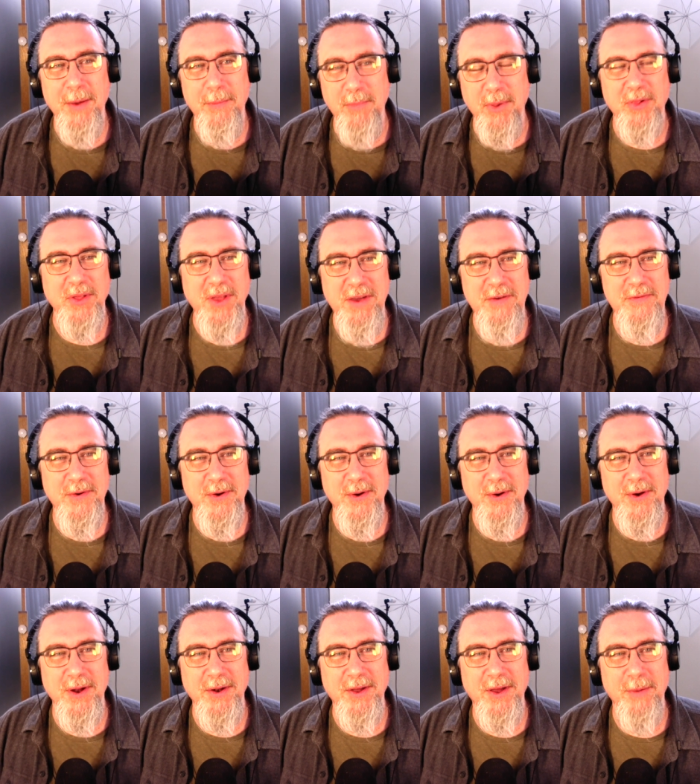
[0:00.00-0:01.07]

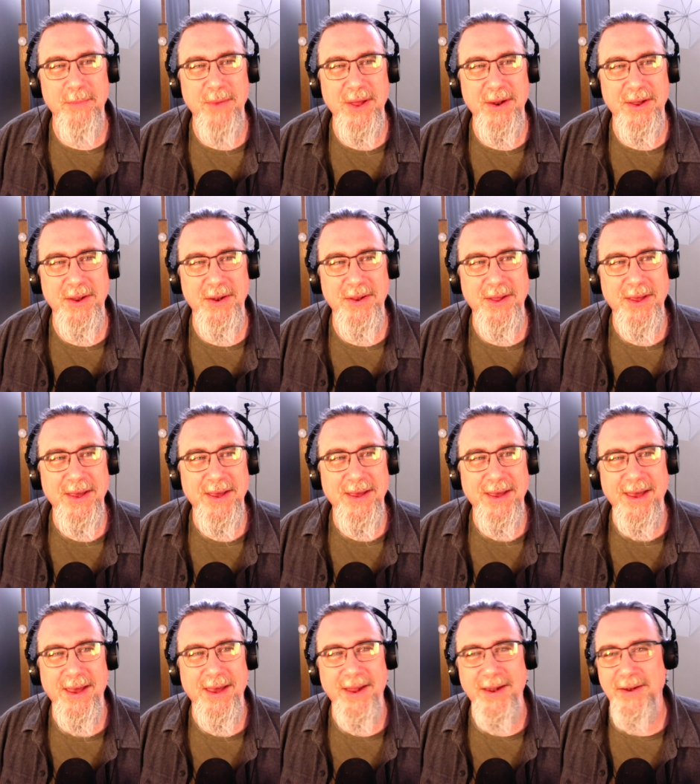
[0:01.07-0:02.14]
believer and committed
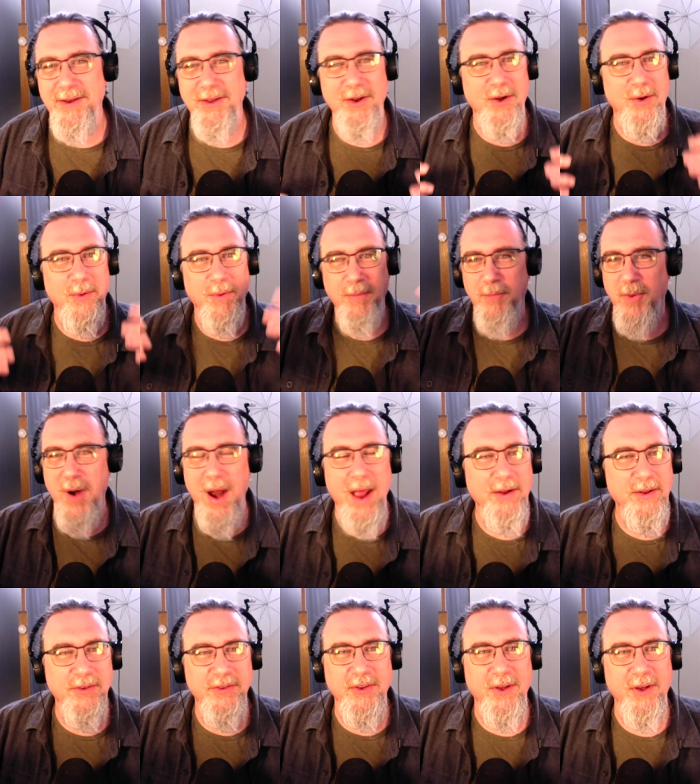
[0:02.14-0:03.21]
and, you know,
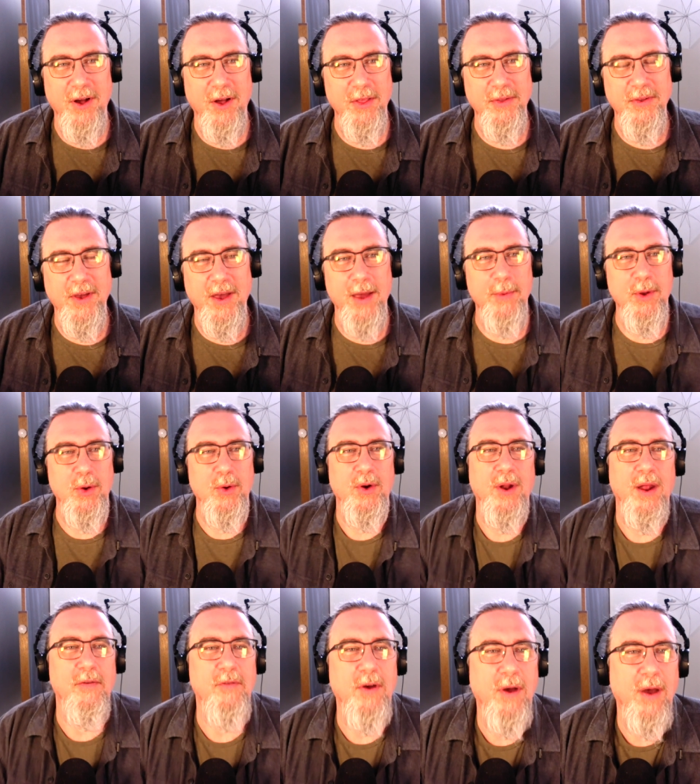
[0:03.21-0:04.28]
practicing all the time in order
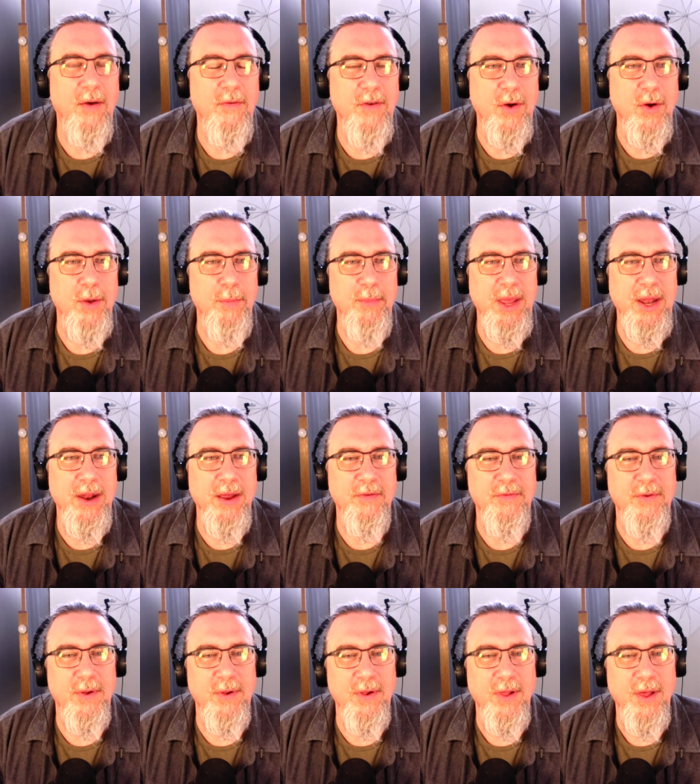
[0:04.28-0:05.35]
to have a very
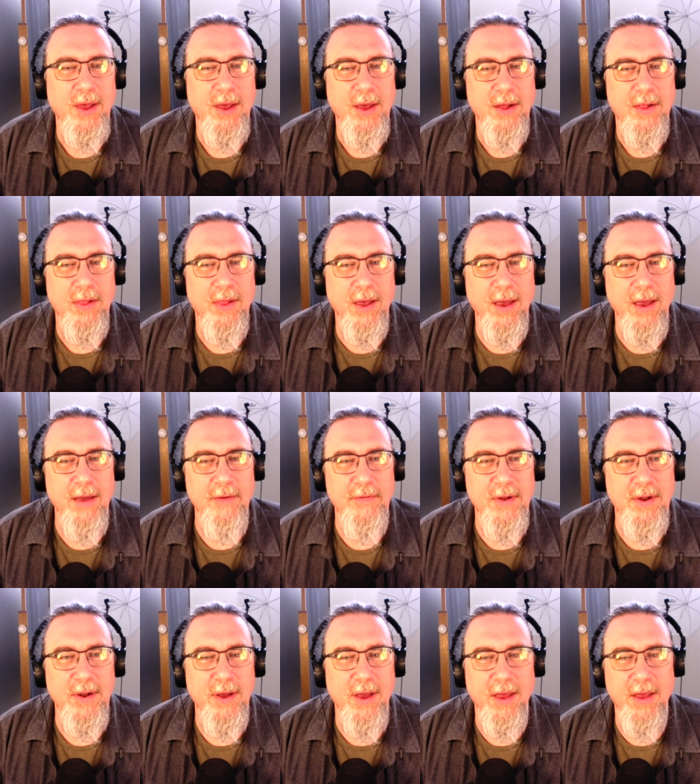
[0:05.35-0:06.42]
meaningful life.
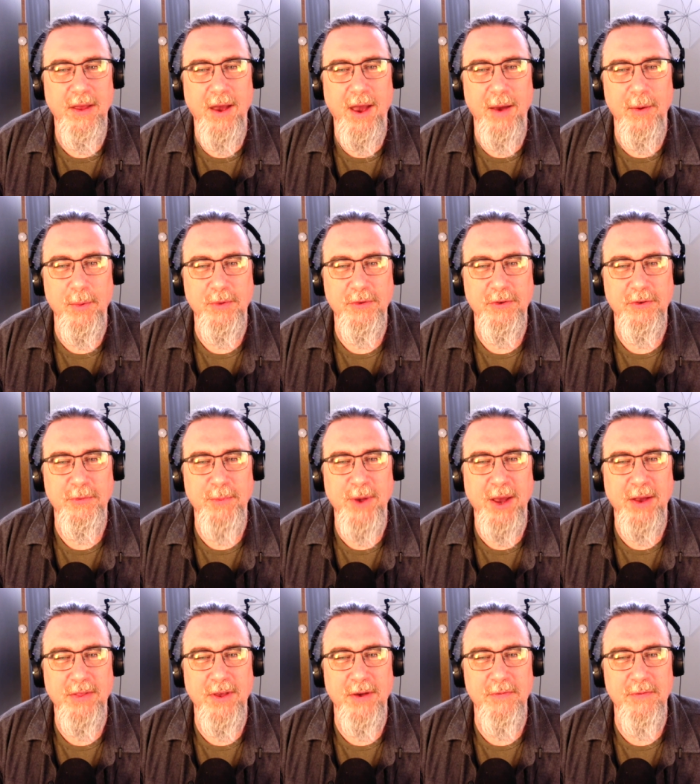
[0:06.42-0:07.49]
And I would
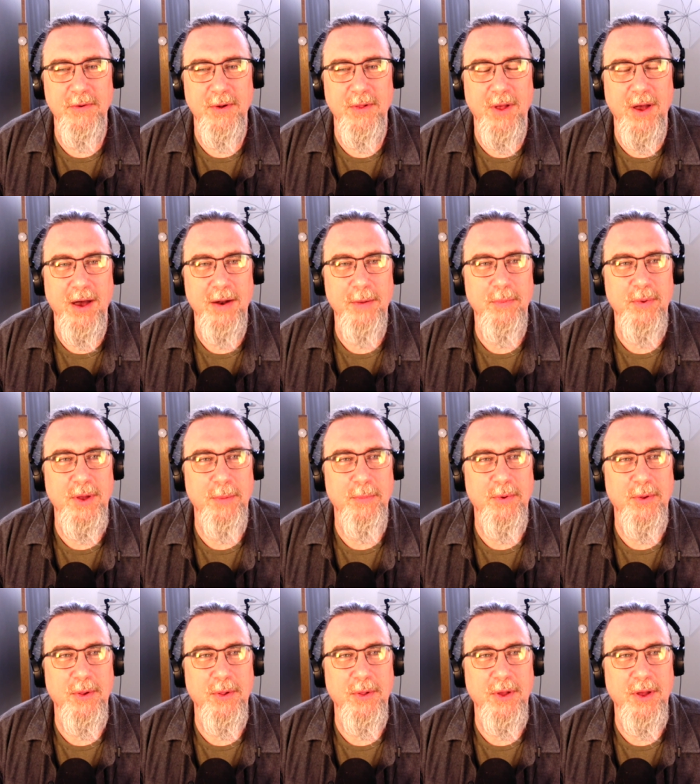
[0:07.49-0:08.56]
suspect that for a lot of
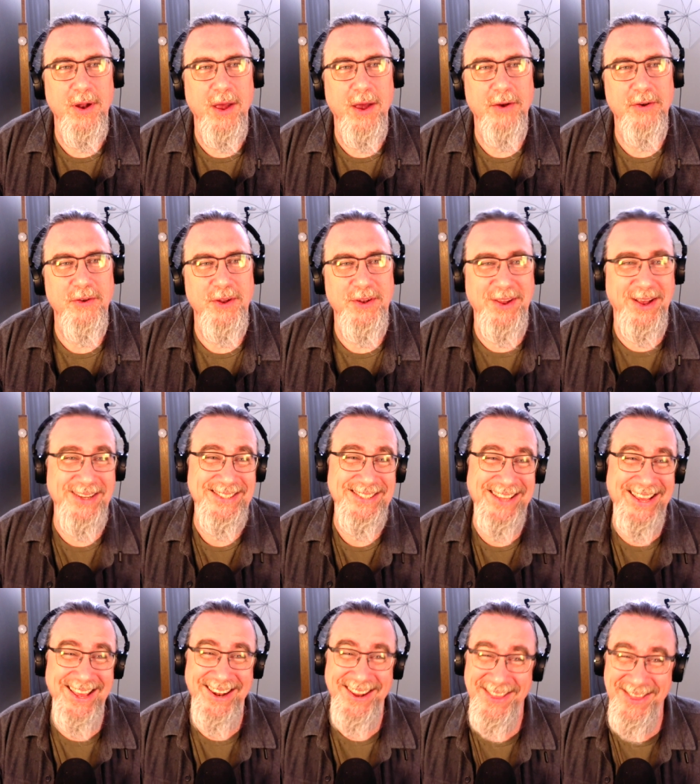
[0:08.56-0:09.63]
people, it actually does
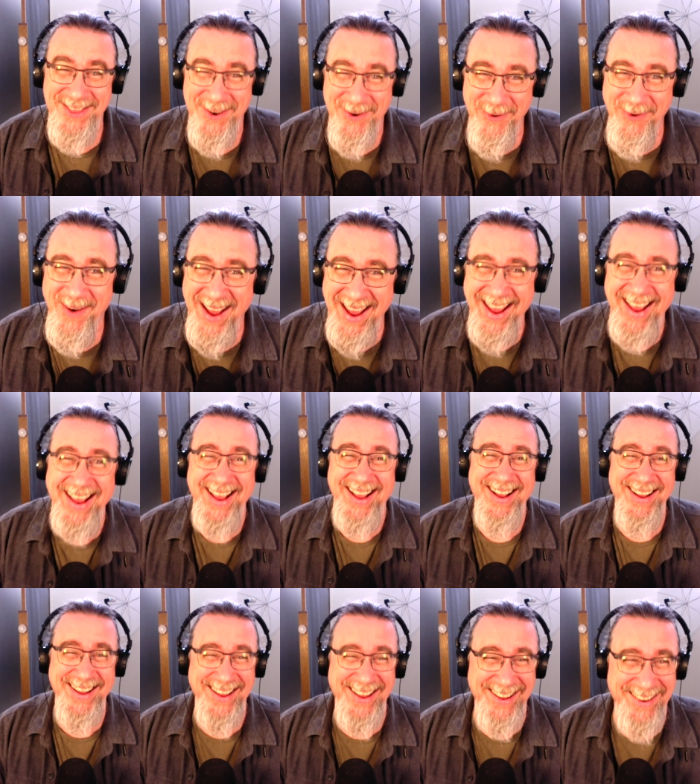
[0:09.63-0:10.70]
get in the way,
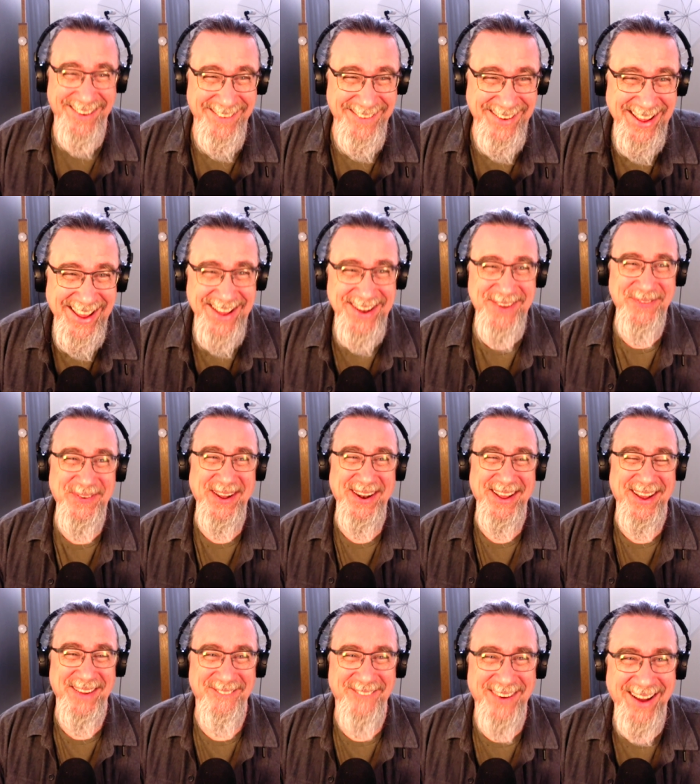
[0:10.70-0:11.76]
you know,
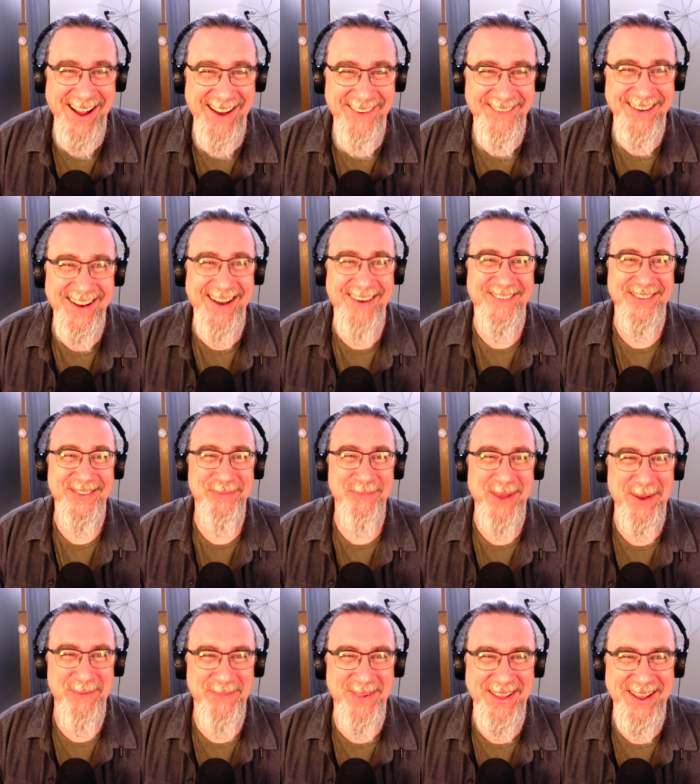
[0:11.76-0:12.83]
depending on how it's
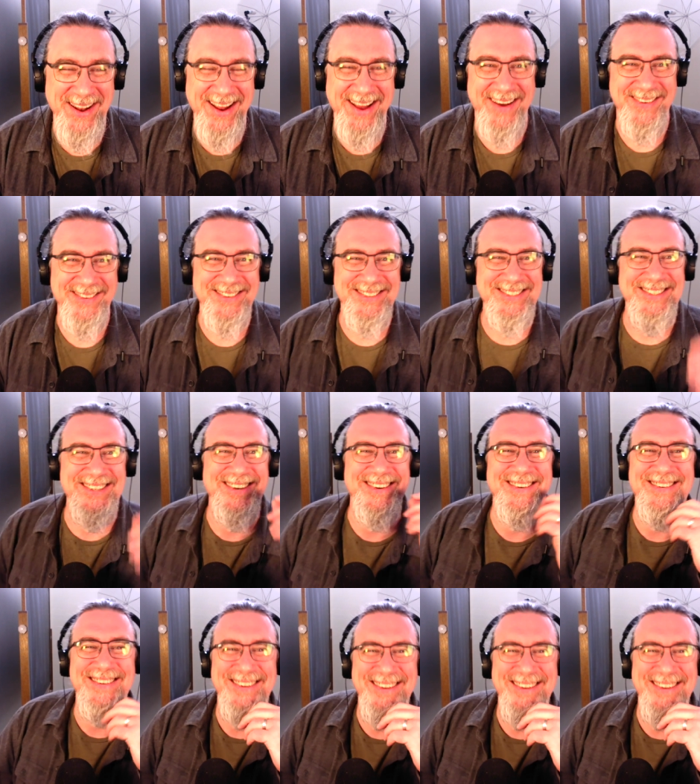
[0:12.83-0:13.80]
being played out. So,